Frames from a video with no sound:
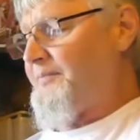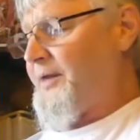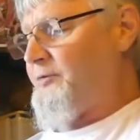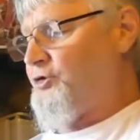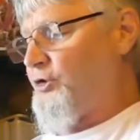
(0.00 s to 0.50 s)

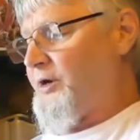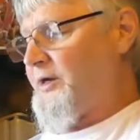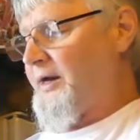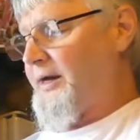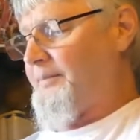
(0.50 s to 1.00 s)
He was
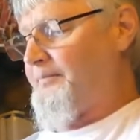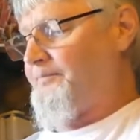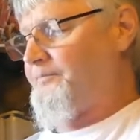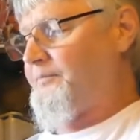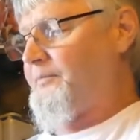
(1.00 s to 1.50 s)
doing
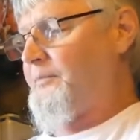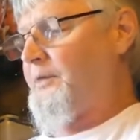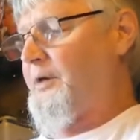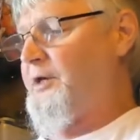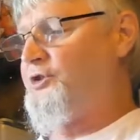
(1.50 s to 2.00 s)

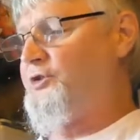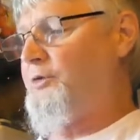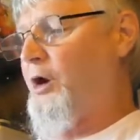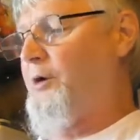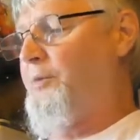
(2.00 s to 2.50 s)
his
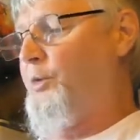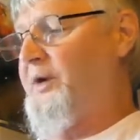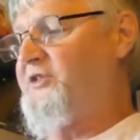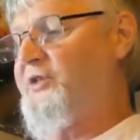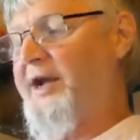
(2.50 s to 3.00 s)
homebrew
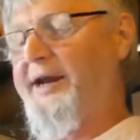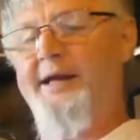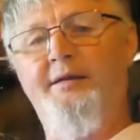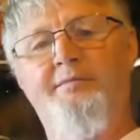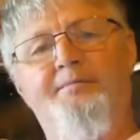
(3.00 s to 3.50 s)

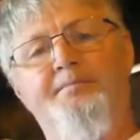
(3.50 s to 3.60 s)
Wednesday,